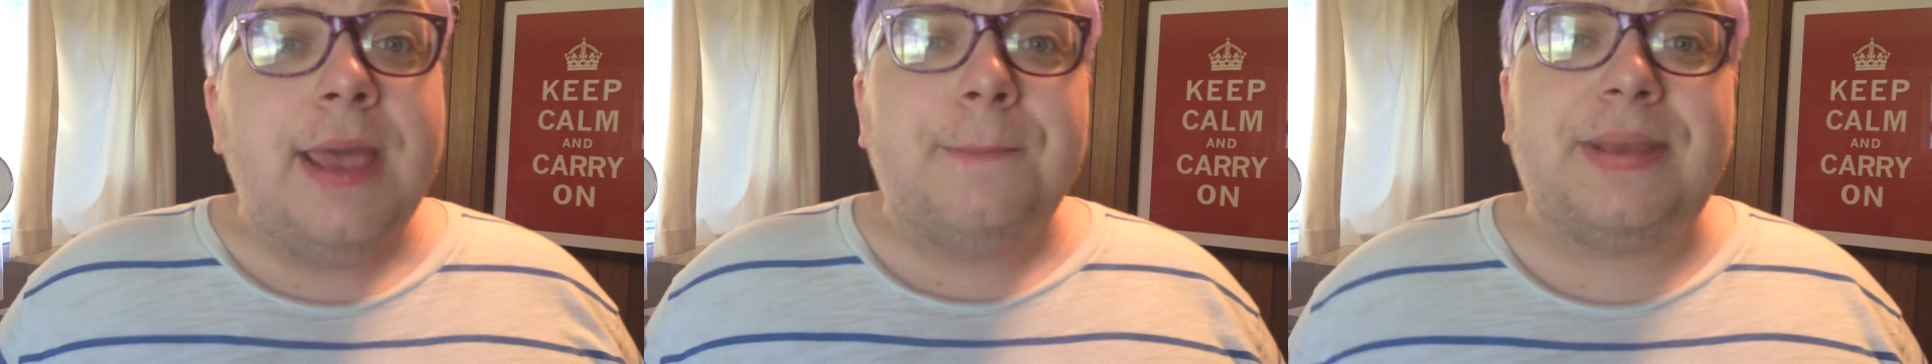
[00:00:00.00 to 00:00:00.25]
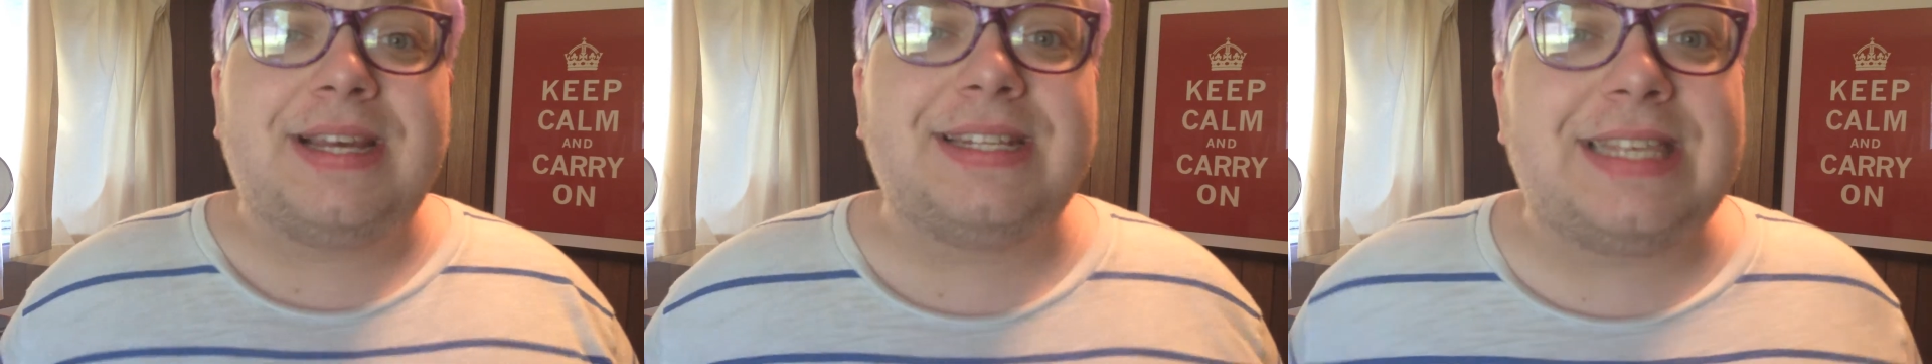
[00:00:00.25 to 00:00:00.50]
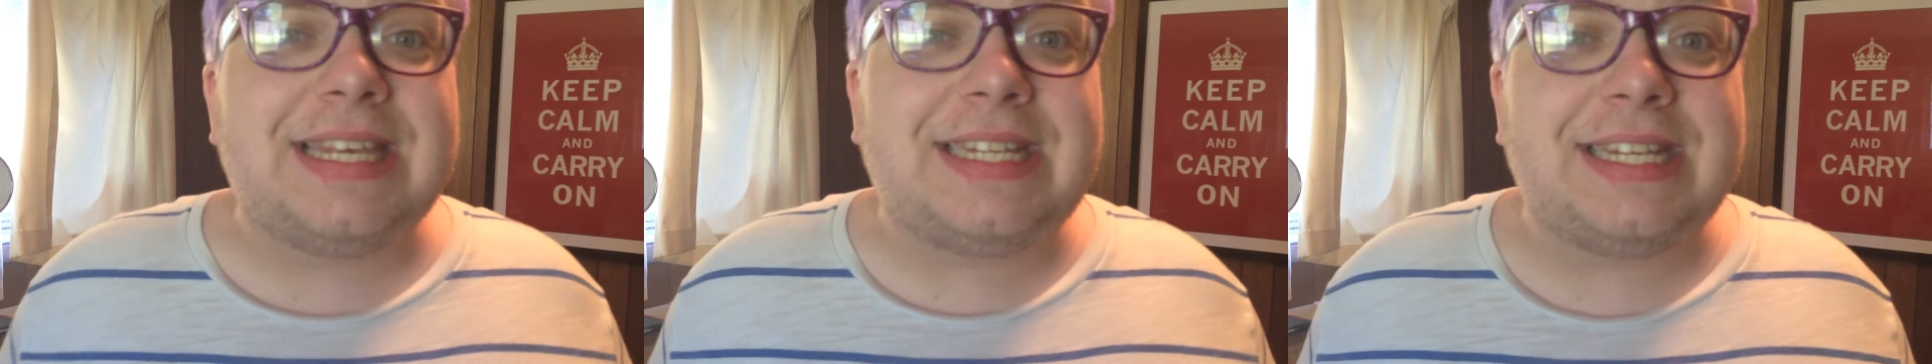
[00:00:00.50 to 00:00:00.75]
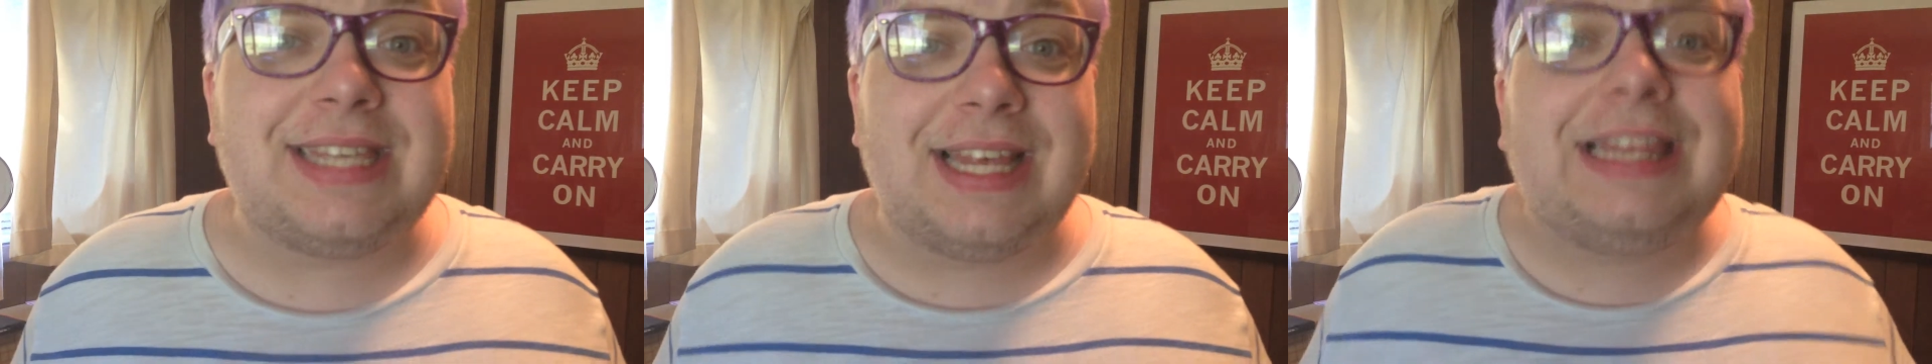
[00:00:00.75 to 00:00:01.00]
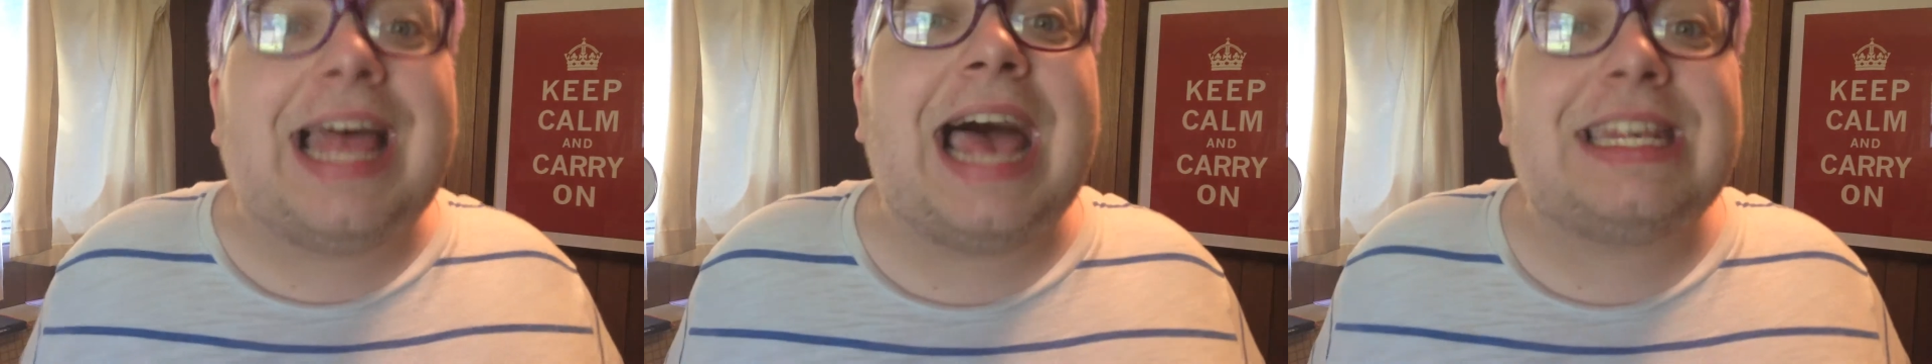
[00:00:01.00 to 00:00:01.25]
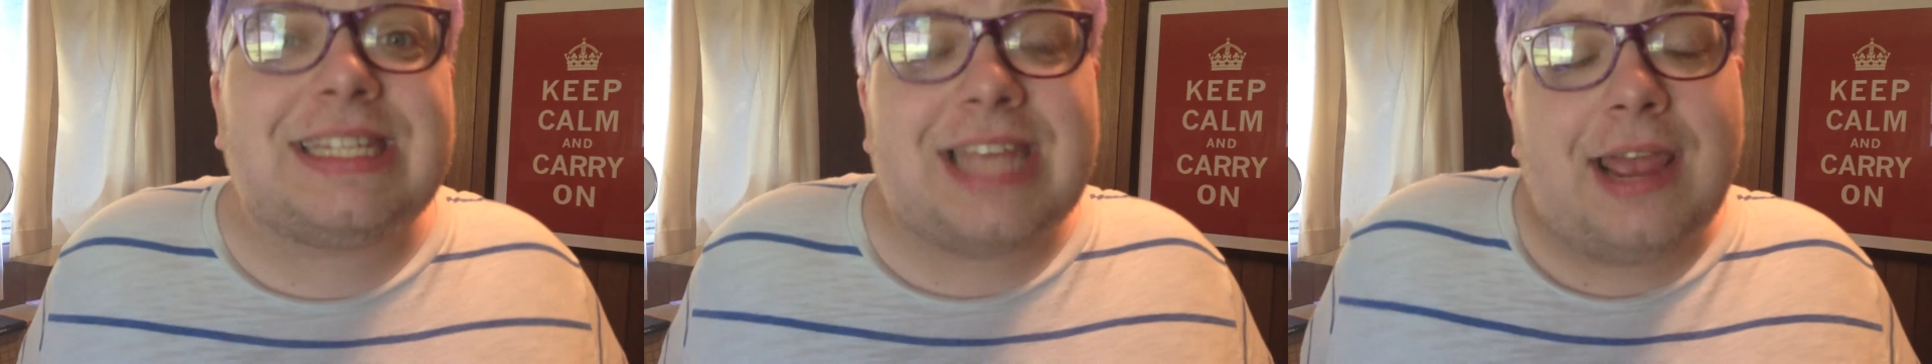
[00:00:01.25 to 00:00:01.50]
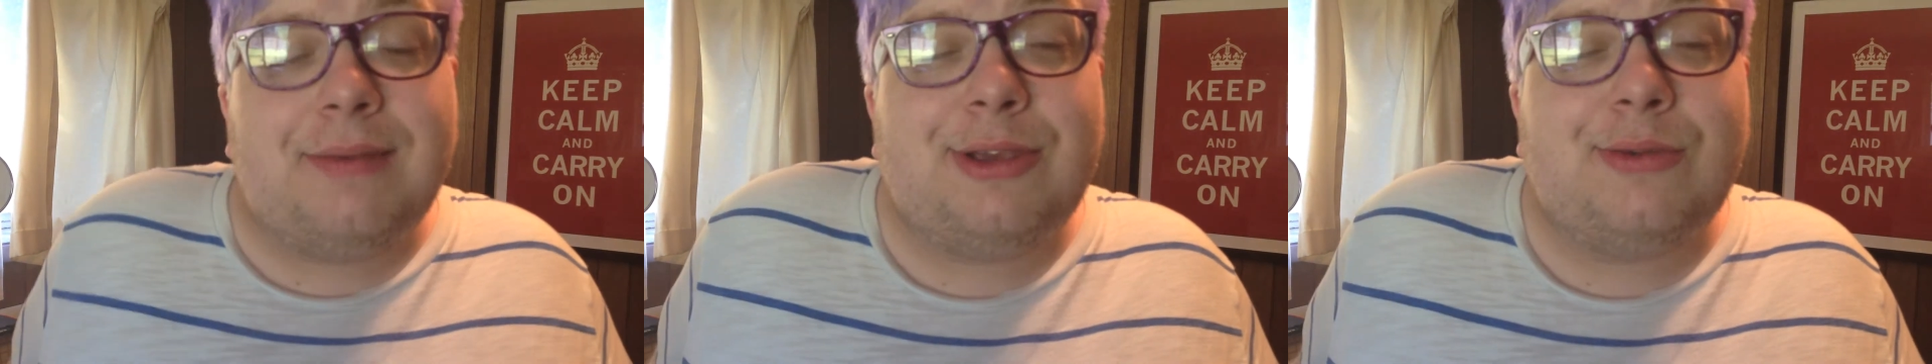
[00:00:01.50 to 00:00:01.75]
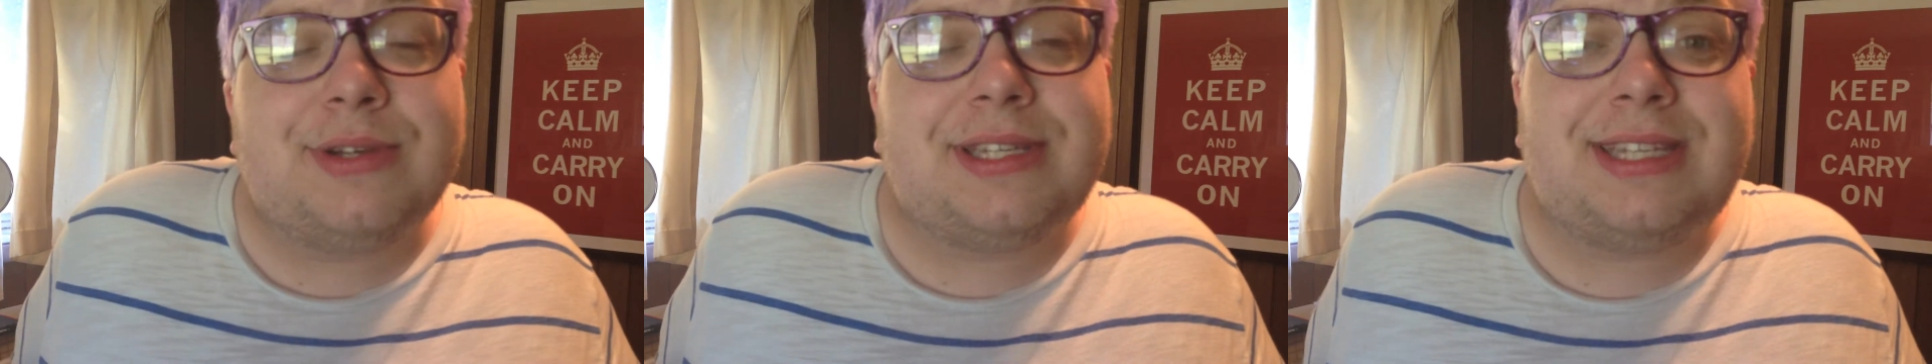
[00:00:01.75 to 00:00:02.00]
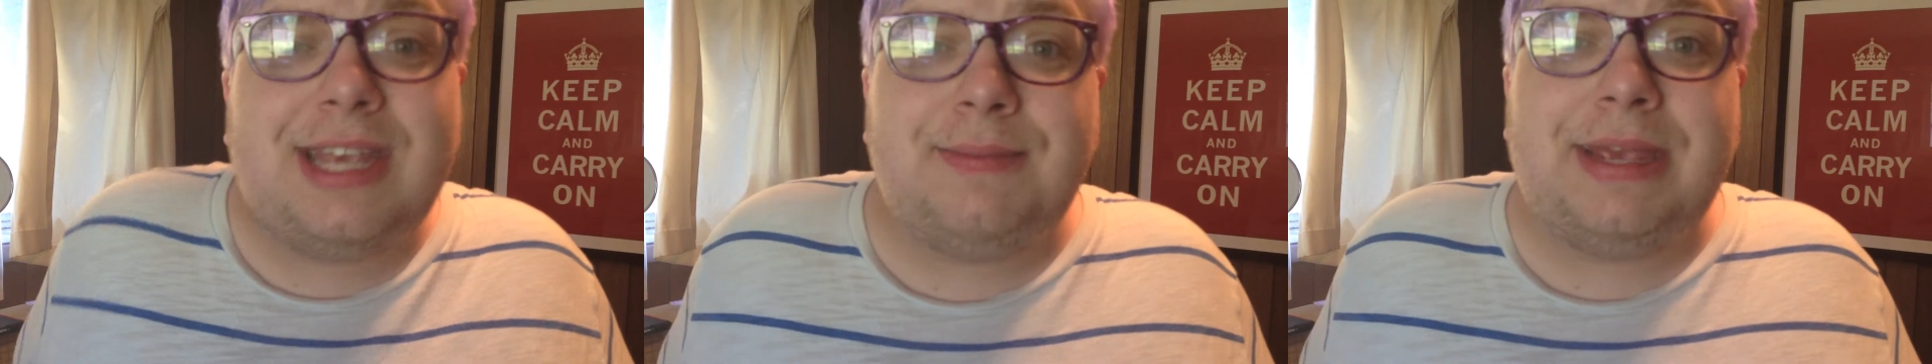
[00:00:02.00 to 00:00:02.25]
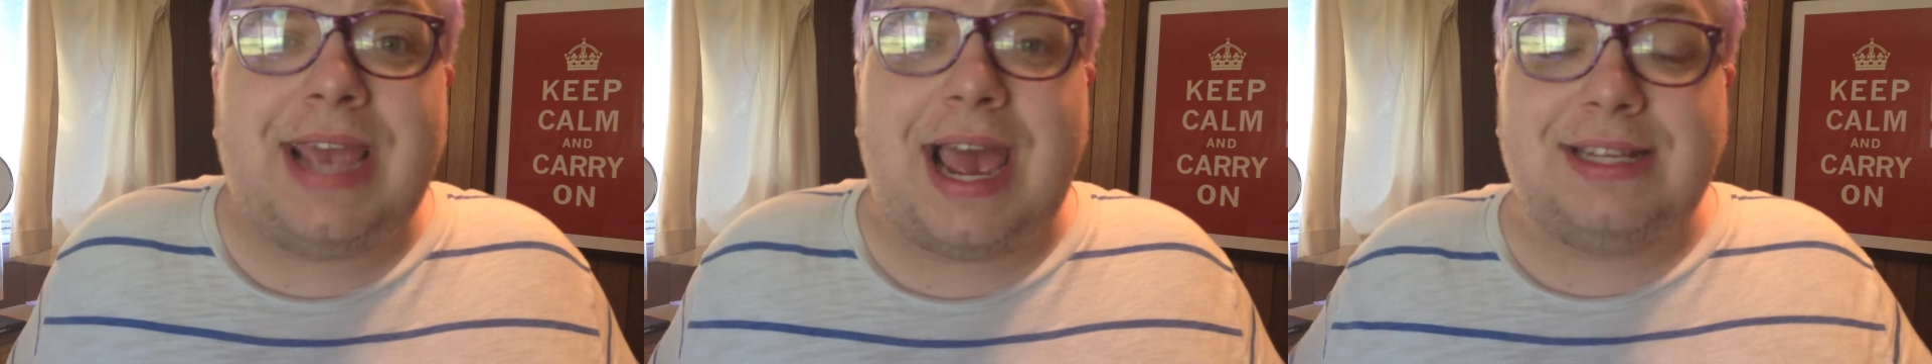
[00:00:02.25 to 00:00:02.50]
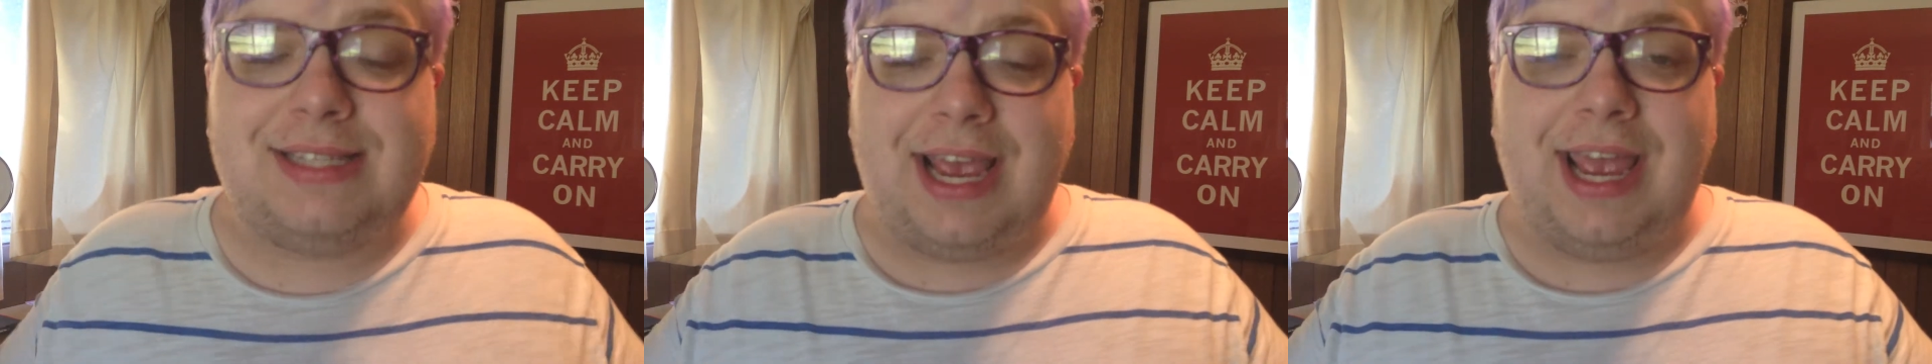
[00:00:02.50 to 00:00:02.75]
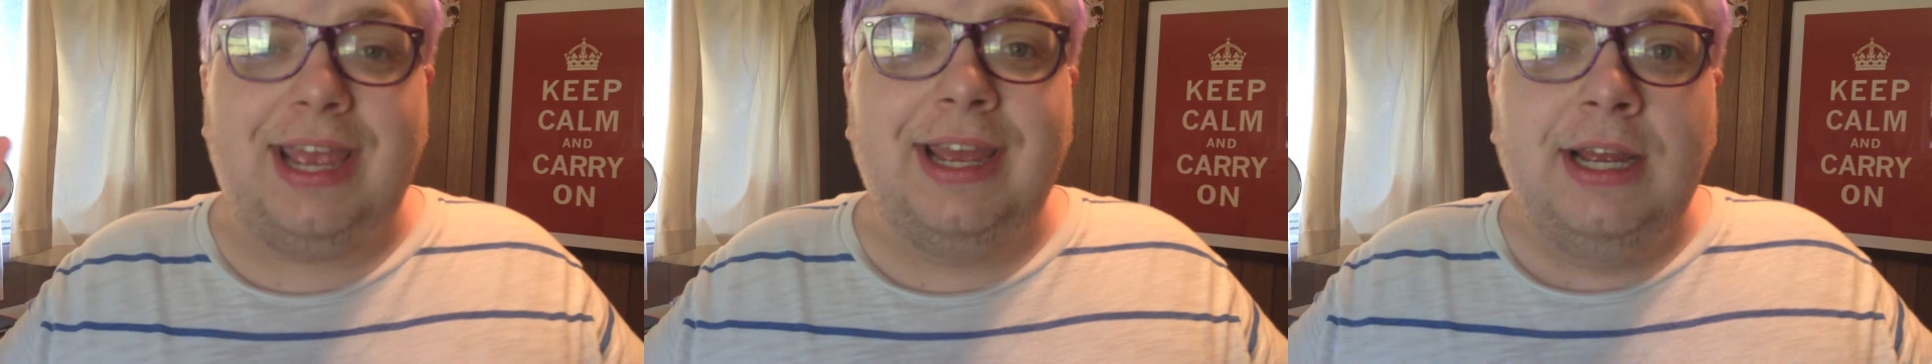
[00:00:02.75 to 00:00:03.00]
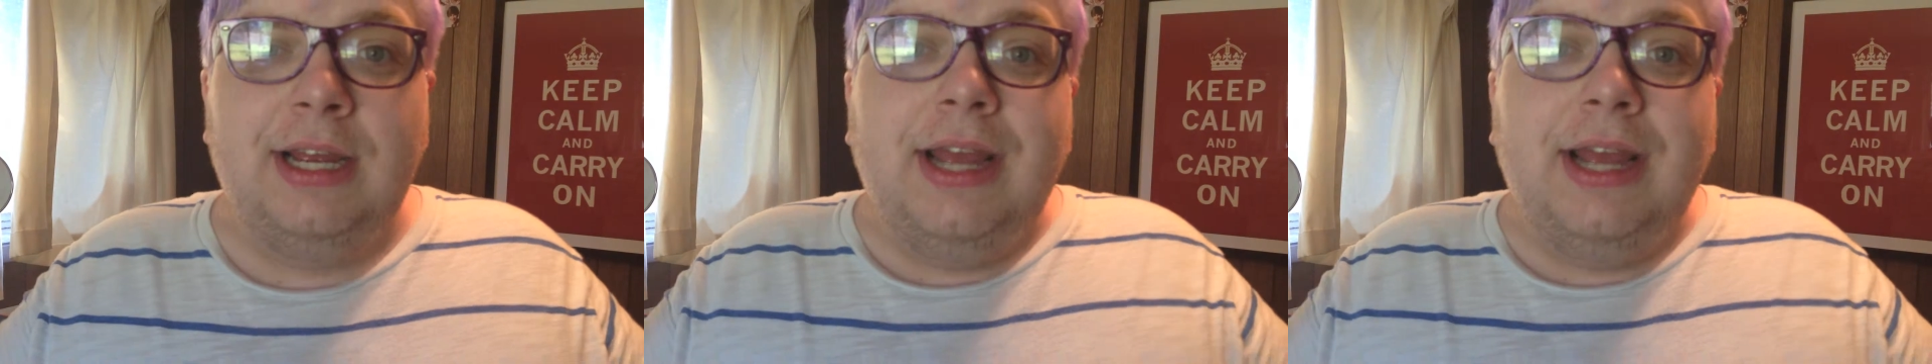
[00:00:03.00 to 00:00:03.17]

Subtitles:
because this is the last time you will see me as a